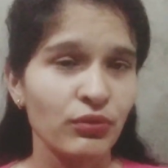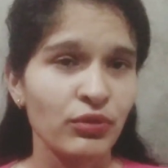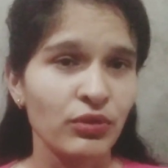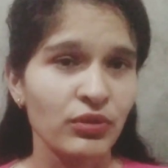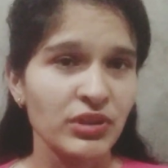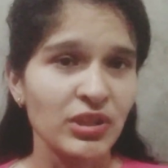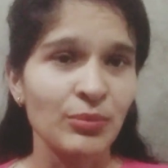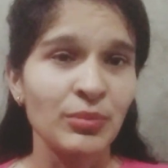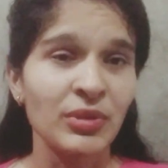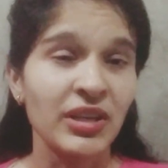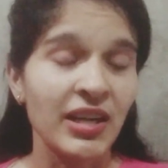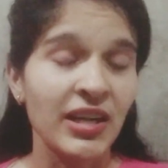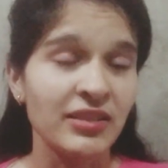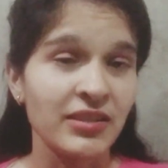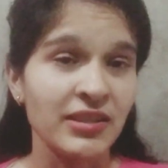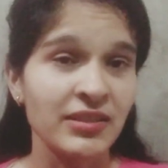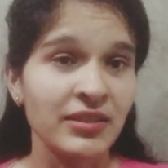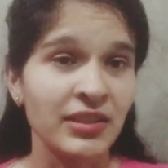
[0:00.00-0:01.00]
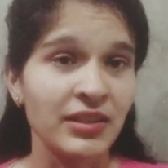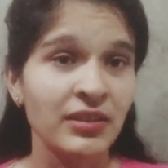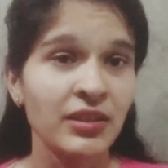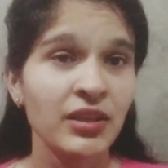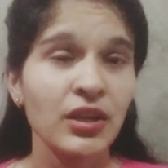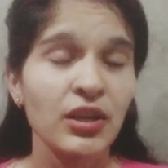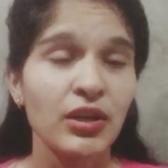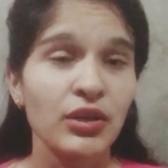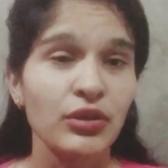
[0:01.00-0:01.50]
For example, as I said,
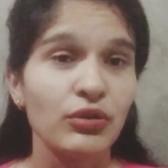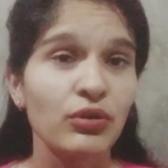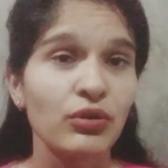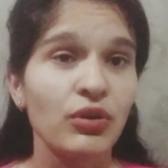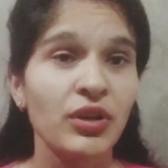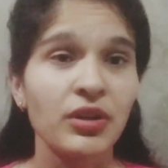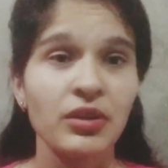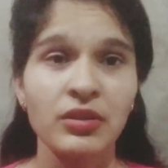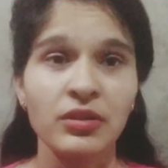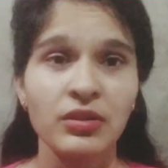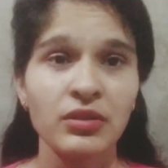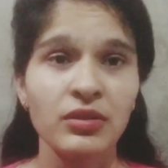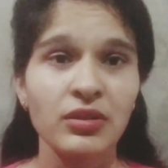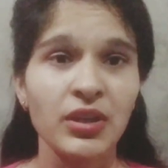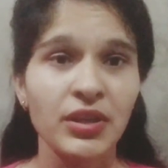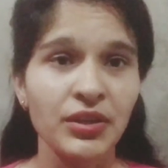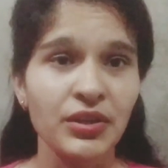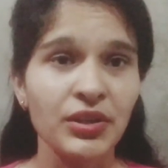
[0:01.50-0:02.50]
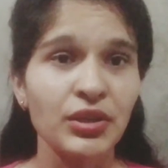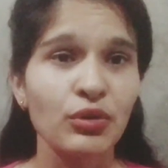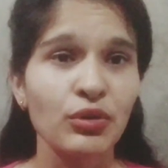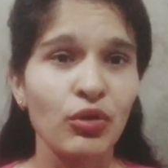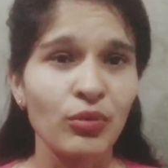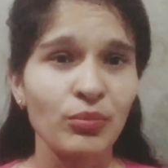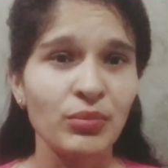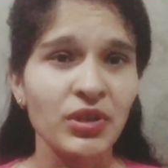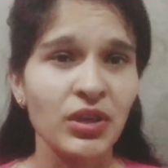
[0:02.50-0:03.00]
your country,
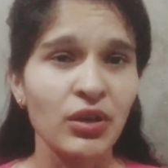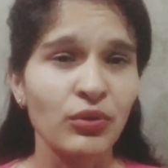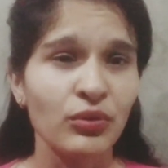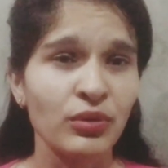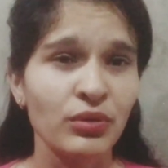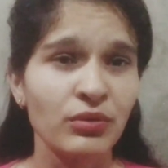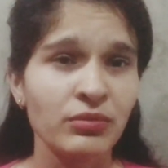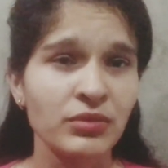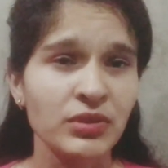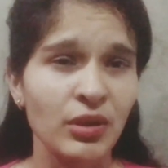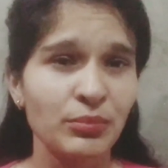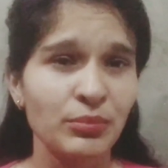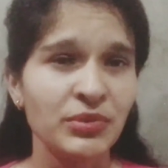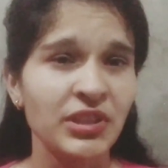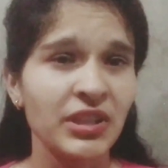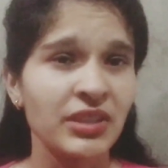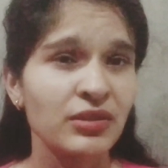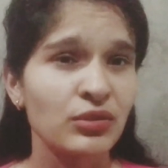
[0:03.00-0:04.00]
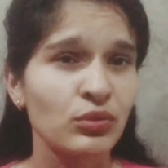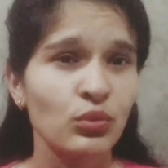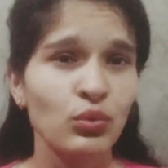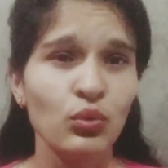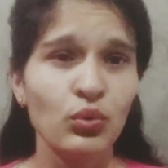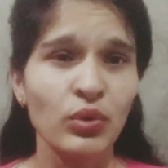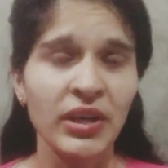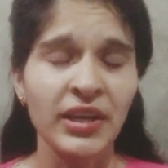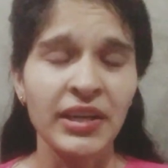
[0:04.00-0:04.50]
hometown, subject,
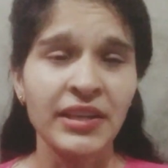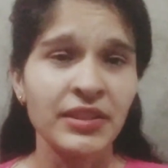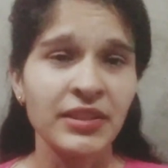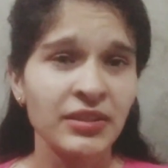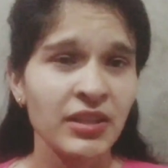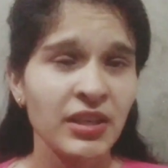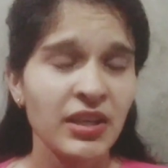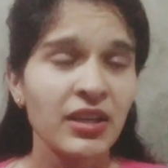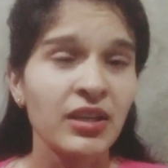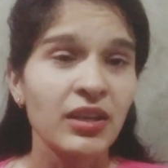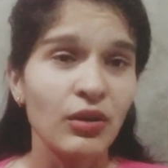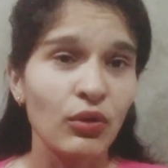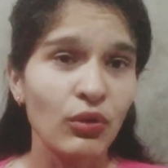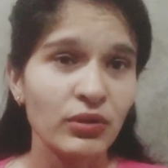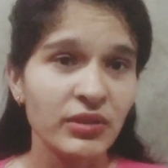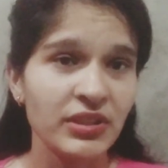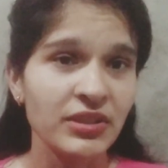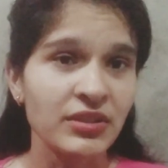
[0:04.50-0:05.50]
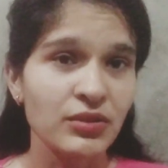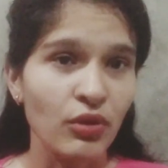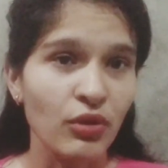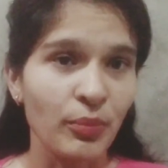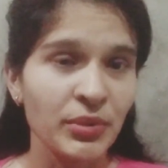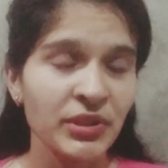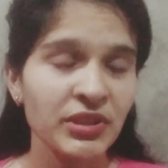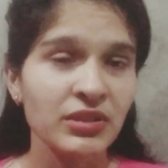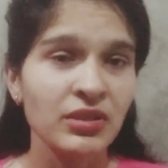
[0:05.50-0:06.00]
school, and all these
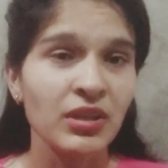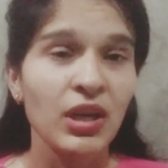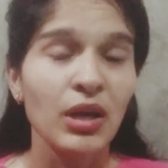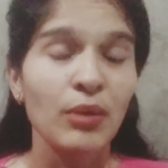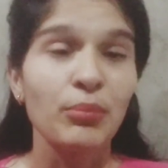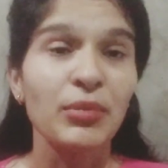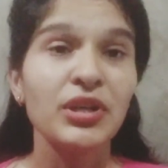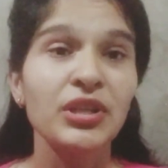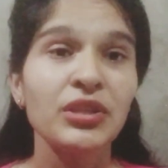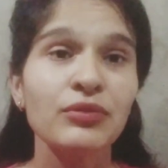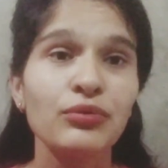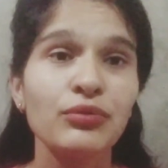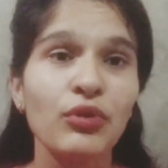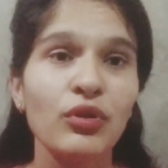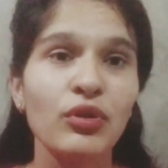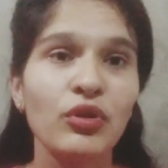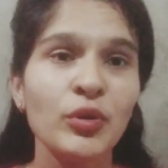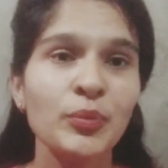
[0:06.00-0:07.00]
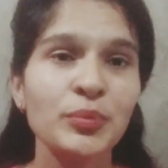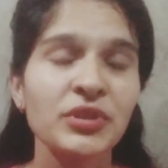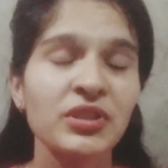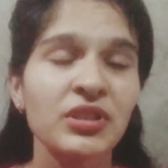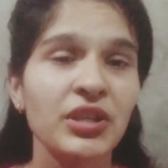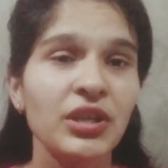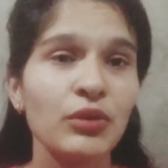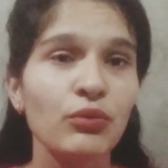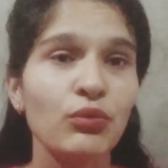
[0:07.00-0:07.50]
topics. But in follow-ups,
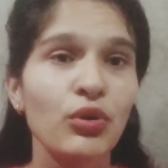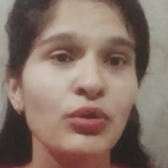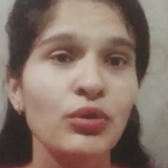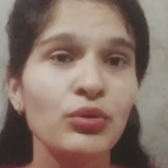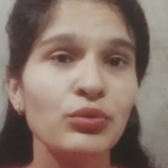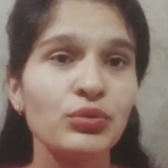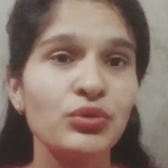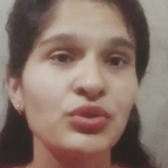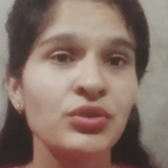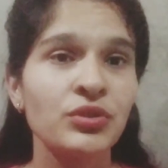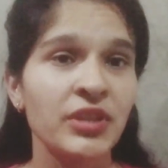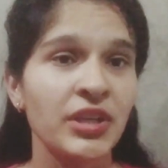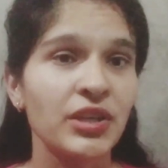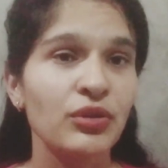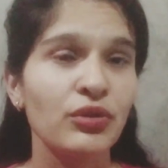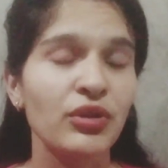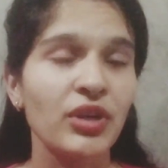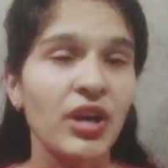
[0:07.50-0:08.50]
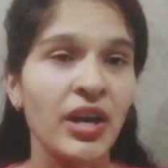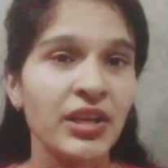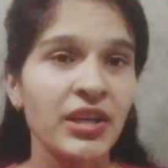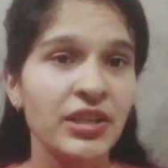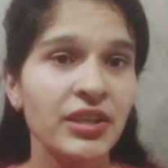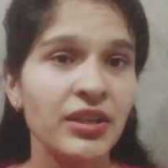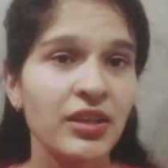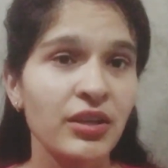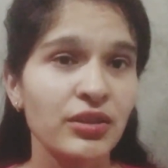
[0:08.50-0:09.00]
he want to check your
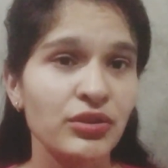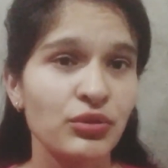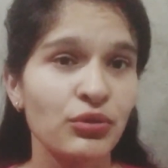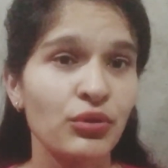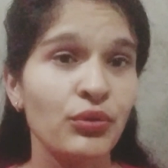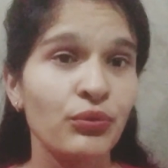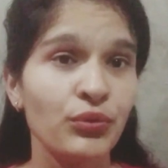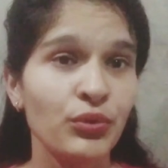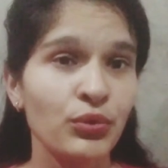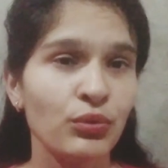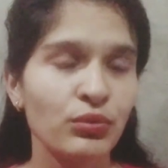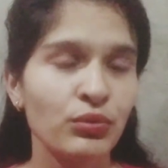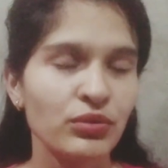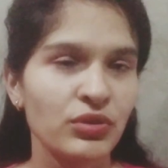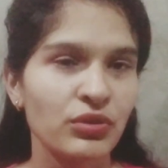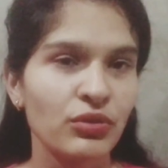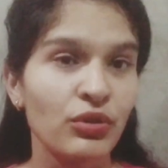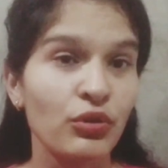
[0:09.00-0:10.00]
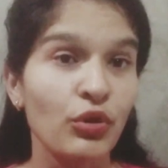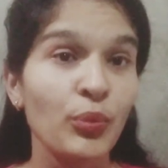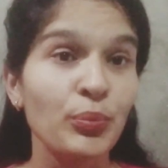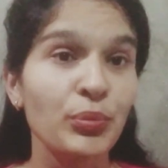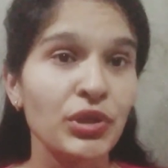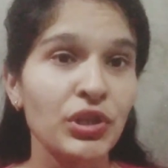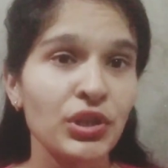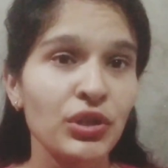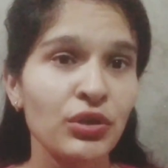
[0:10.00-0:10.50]
ideas, your views, your
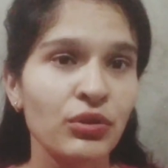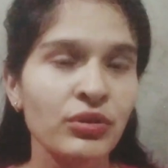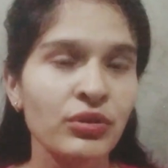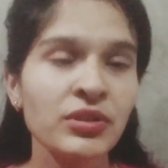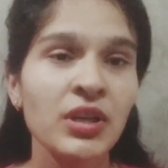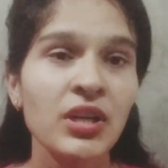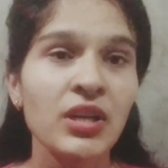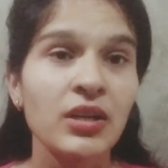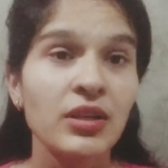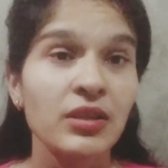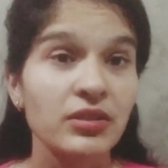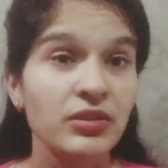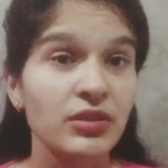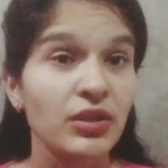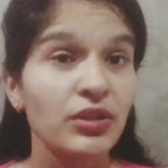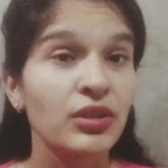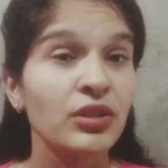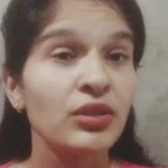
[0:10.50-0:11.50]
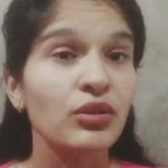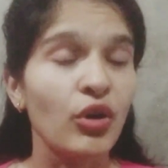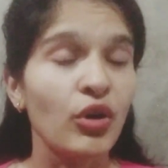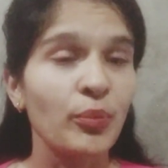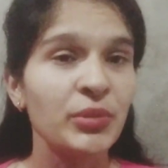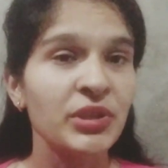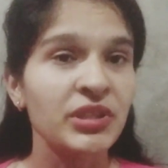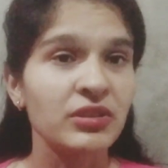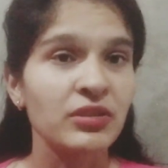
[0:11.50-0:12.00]
opinion on certain
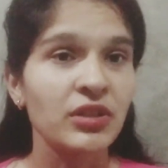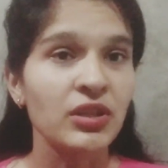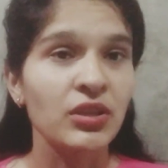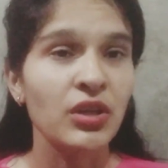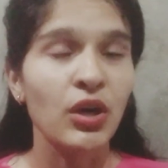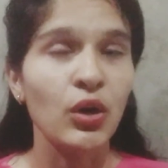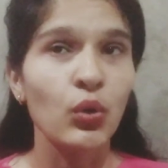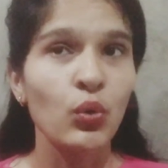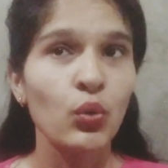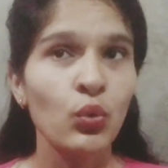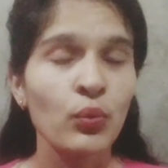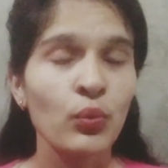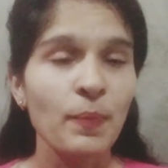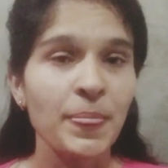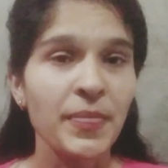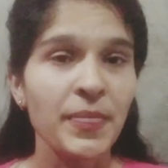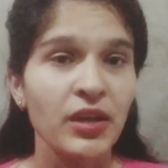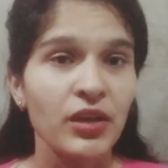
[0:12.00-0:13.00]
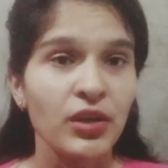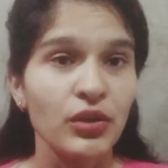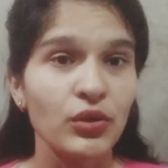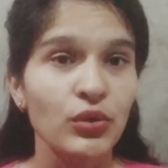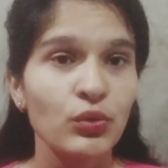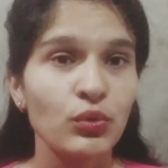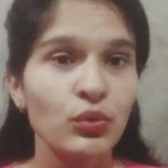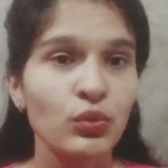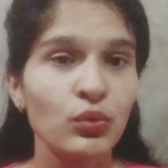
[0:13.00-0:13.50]
topics, that how
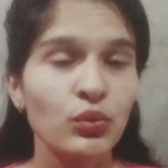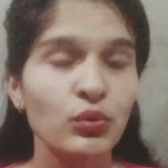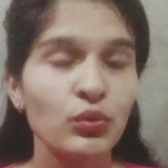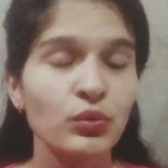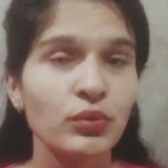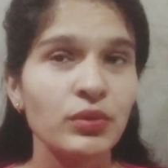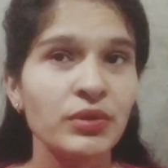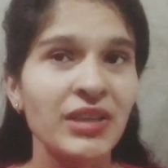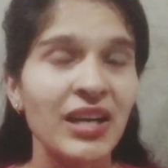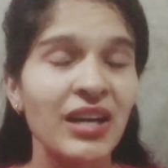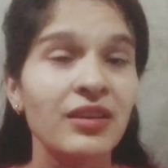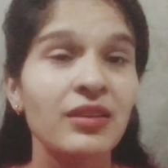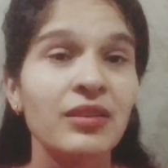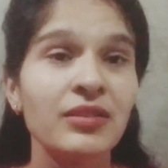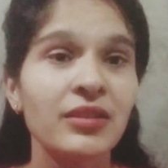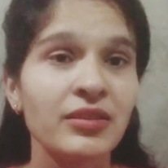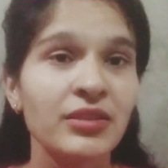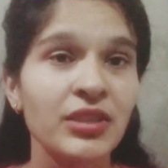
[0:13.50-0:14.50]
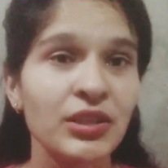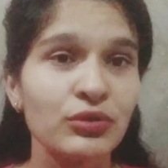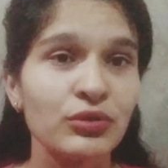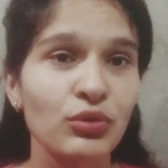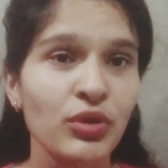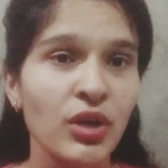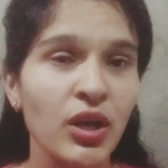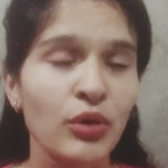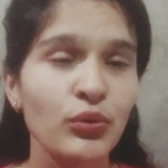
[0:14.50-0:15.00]
you tackle the things,
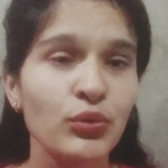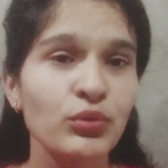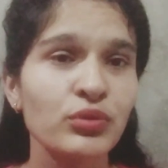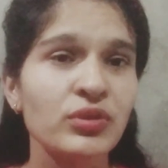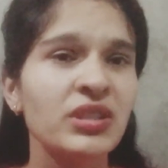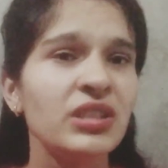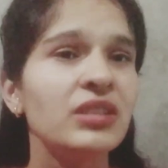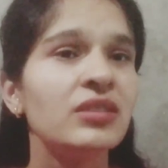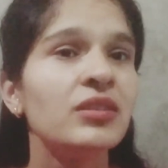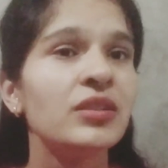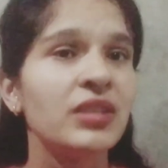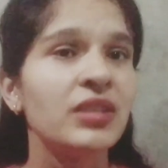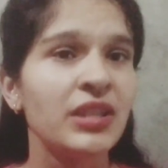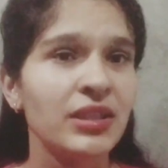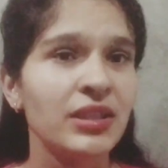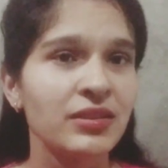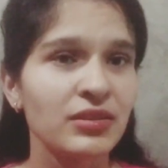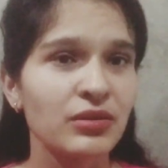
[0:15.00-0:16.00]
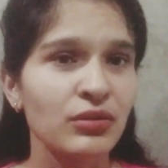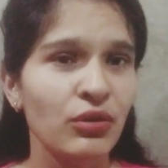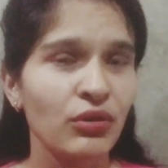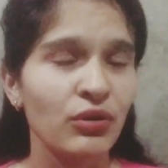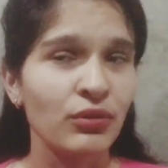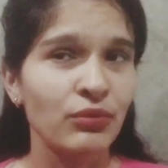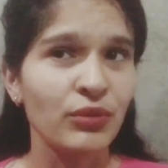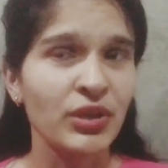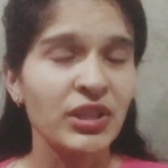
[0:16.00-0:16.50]
or how you see the things,
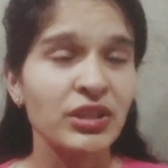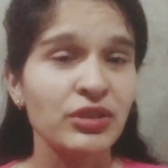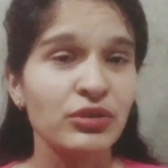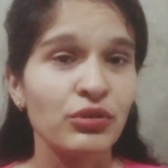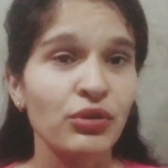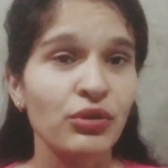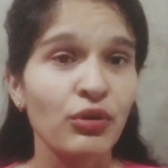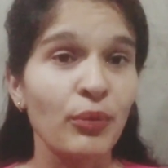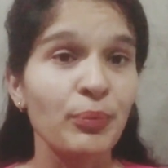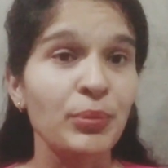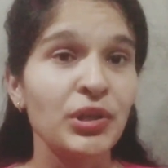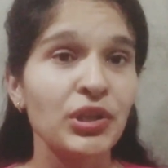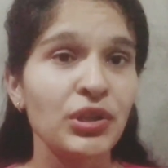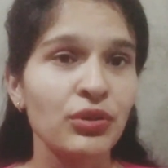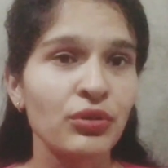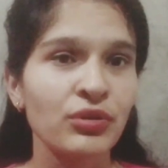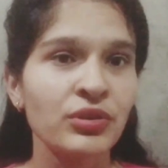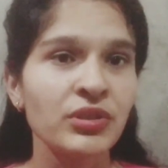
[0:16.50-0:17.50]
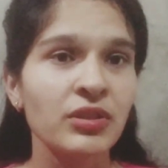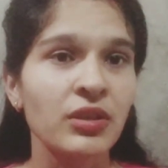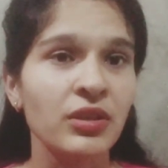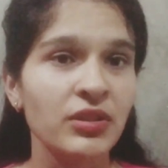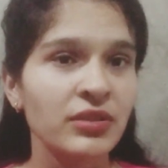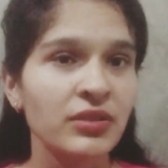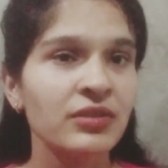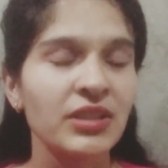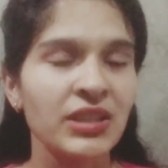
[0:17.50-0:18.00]
or what is your opinion on
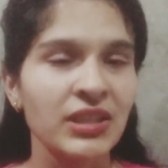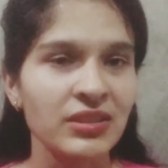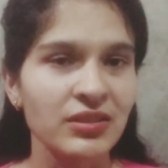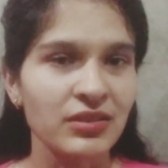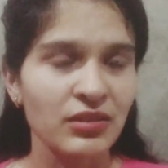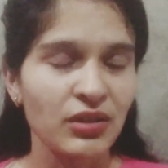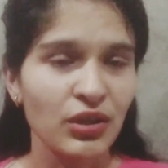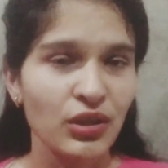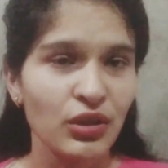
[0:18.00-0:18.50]
certain things.